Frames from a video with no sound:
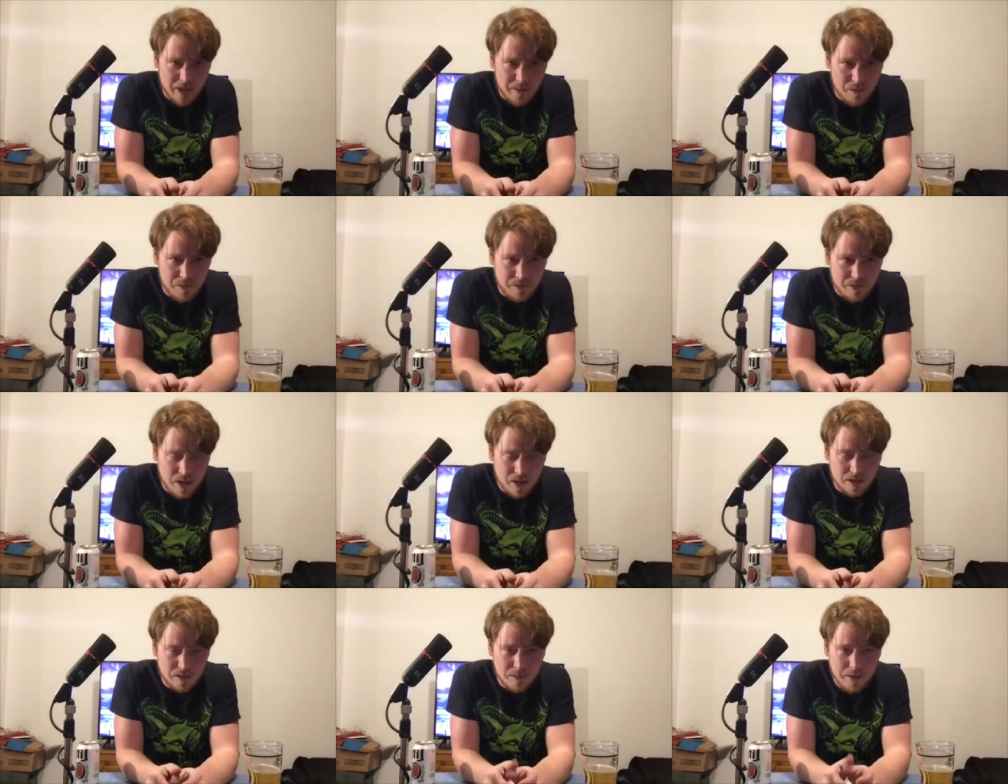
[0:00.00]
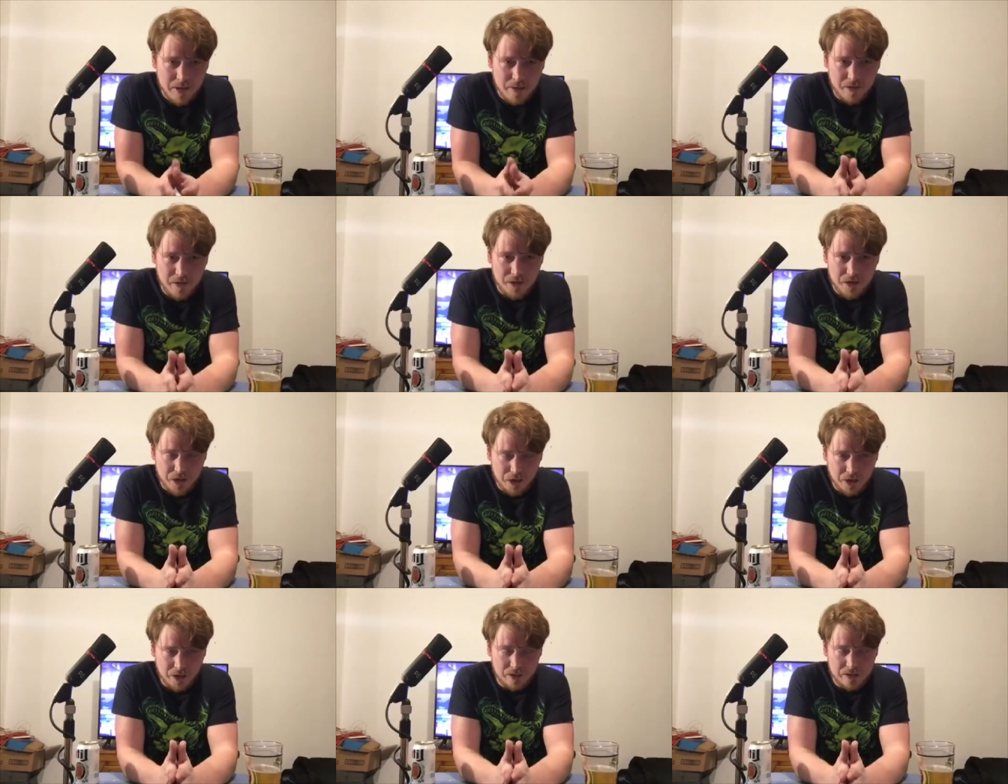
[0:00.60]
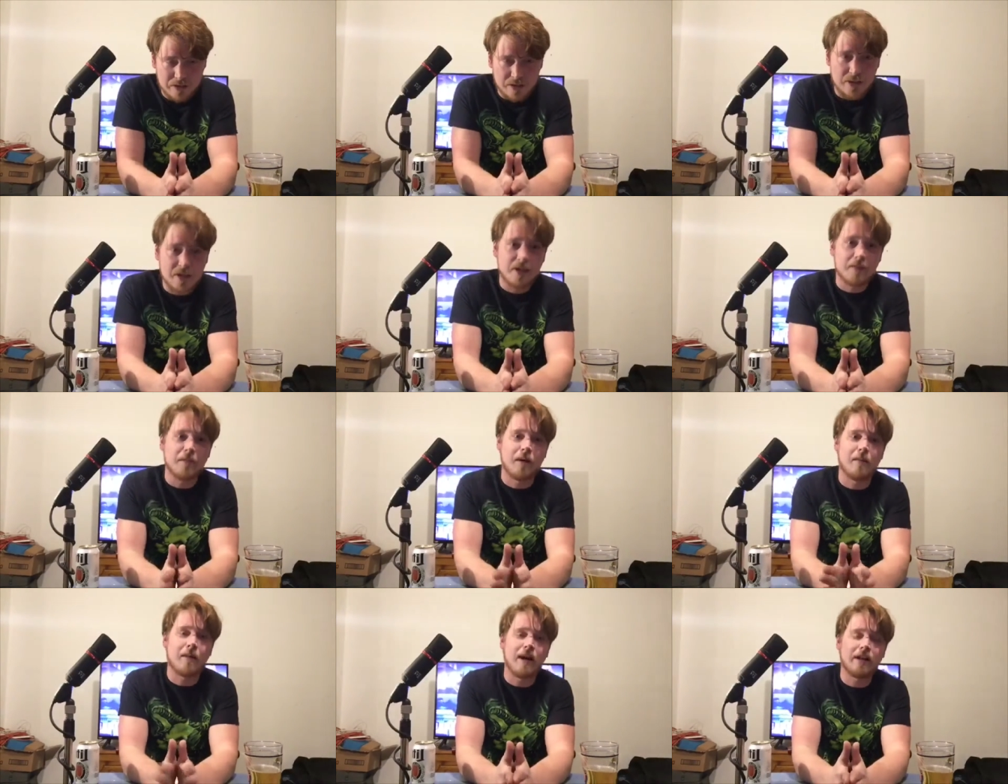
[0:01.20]
We've talked about The Dirt
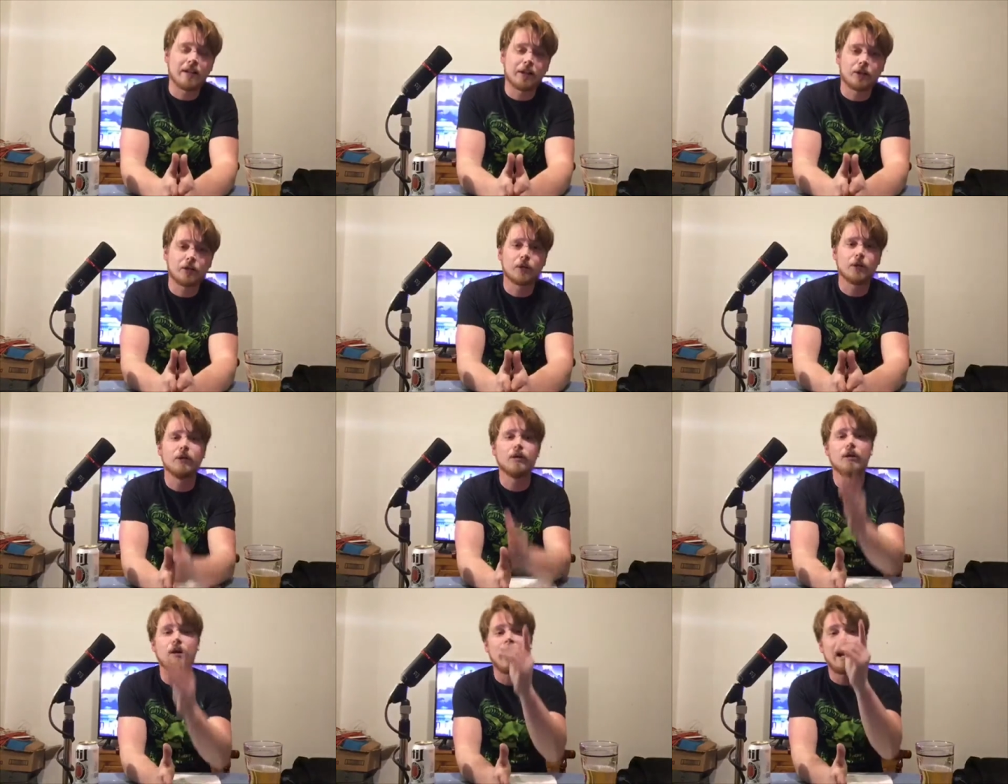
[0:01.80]
by Mötley Crüe.